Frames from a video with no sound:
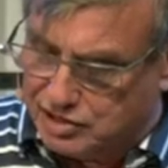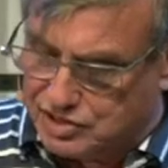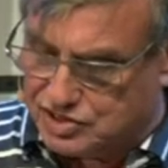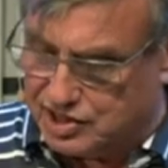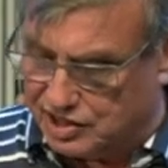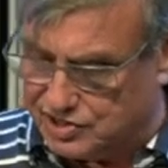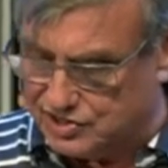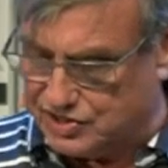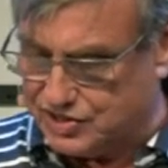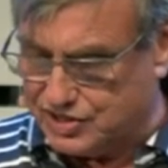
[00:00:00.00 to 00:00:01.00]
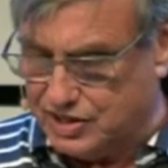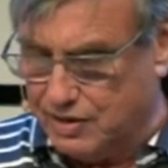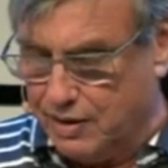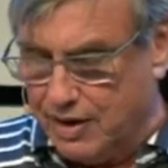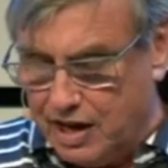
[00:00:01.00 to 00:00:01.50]
insists,
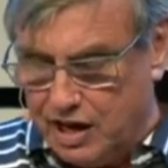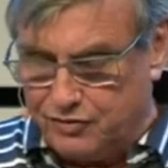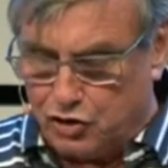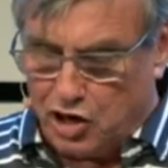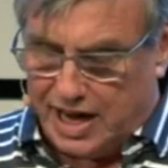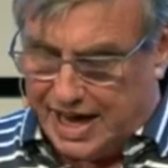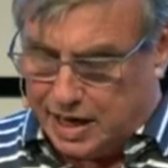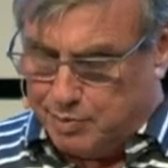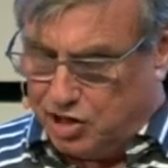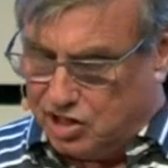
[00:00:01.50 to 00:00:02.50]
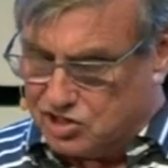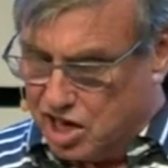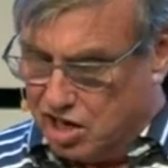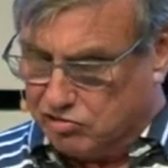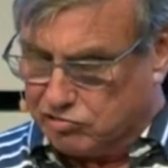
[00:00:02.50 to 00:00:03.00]
if your enemy is
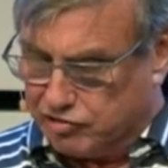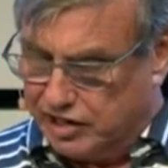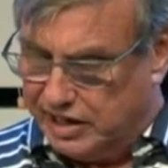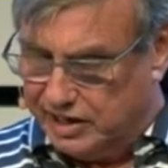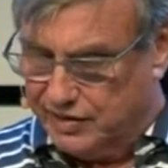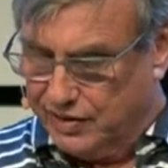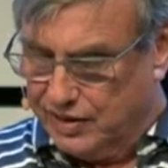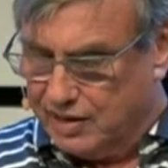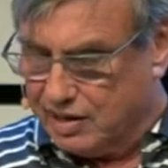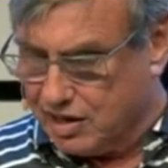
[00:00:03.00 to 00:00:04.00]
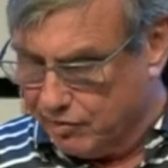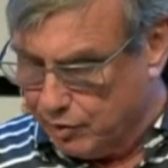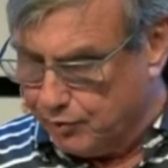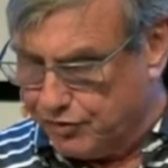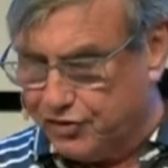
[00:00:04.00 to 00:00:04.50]
hungry, give
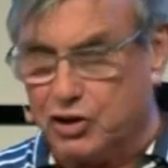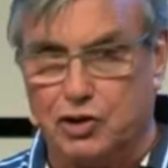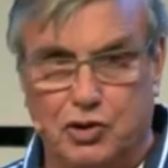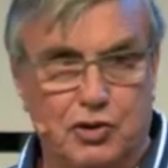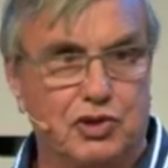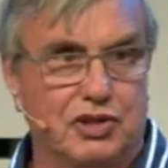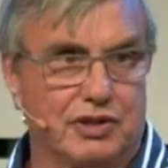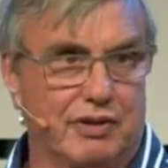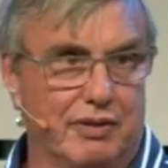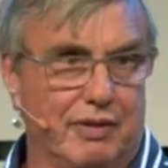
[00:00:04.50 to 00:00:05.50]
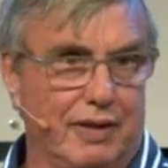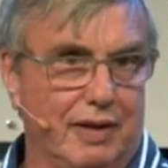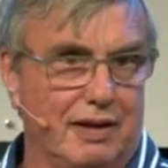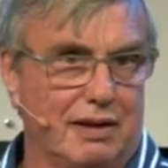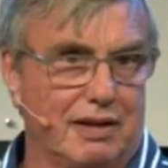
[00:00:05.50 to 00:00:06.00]
him food.
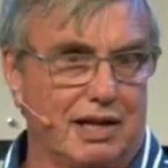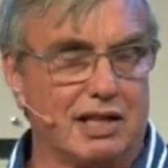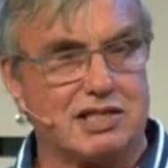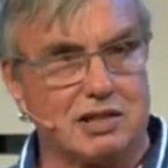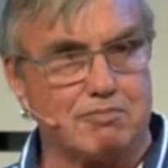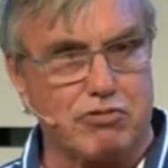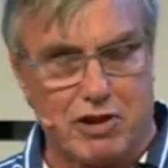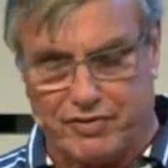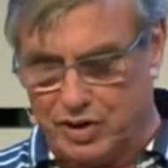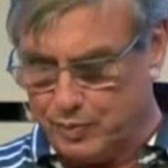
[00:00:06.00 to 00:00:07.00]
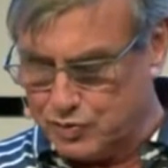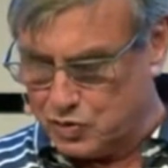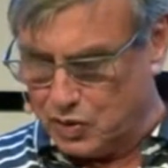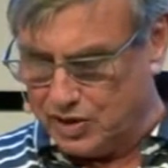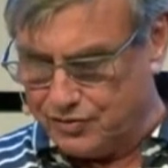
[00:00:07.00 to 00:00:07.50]
That's in Proverbs
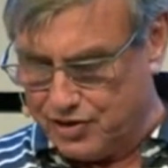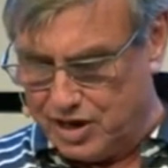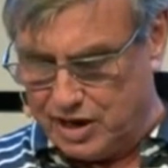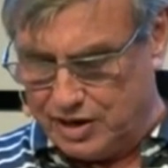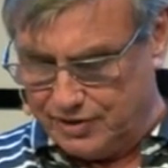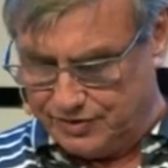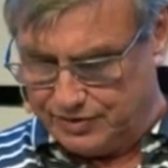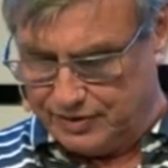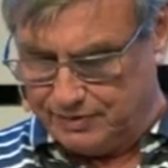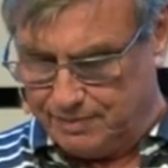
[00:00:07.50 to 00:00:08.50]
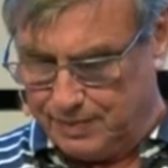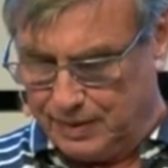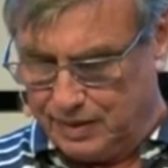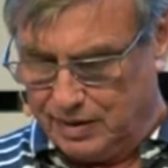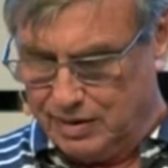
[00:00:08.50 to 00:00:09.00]
25.
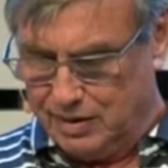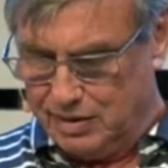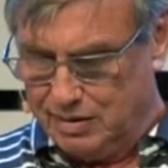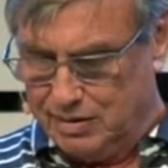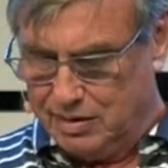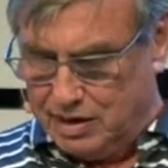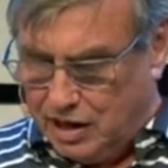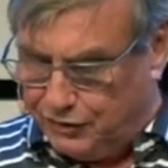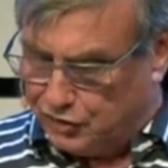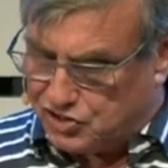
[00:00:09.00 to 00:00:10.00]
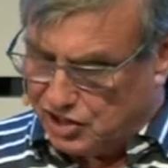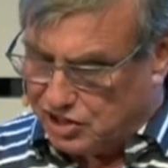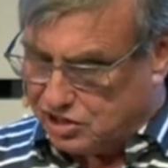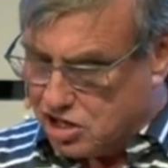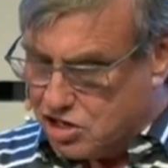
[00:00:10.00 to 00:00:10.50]
If you see
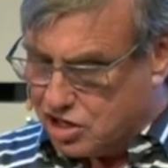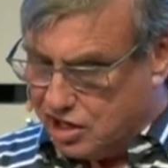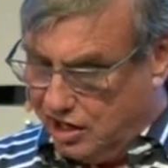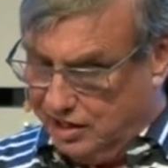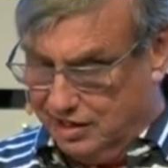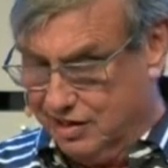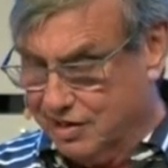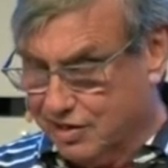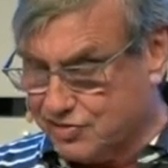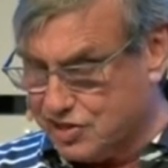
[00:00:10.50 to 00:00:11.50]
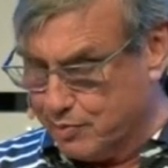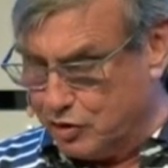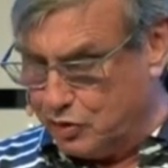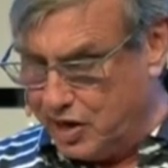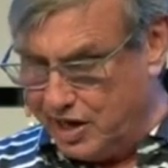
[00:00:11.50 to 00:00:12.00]
the donkey of
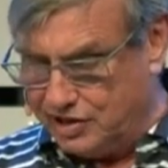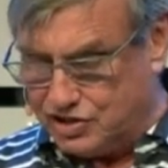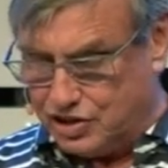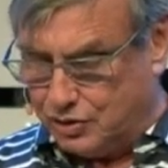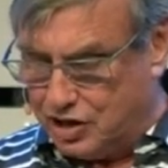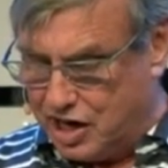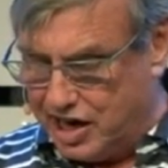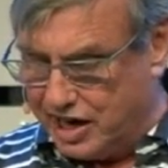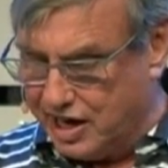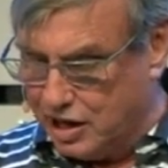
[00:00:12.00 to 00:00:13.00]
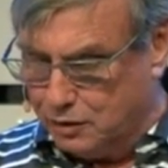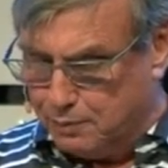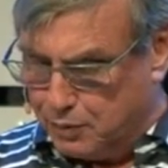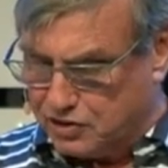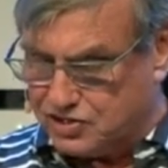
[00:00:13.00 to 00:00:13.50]
someone who hates you lying
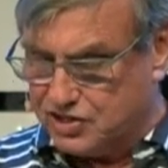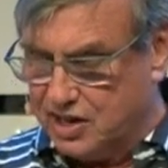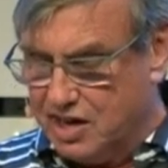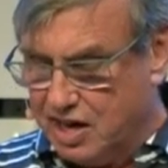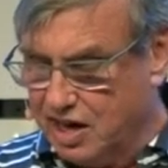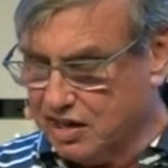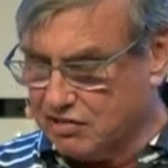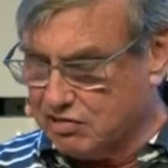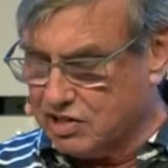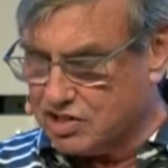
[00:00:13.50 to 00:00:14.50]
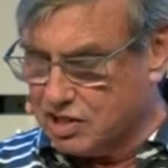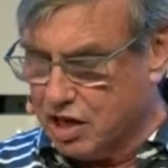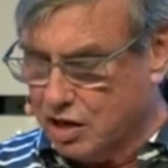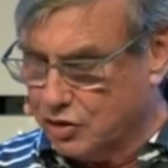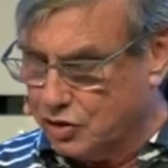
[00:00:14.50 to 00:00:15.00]
helpless under its
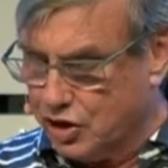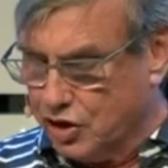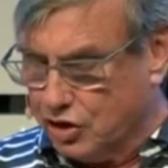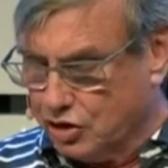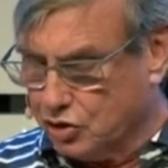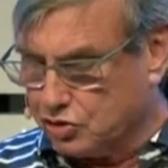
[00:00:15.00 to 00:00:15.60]
load, you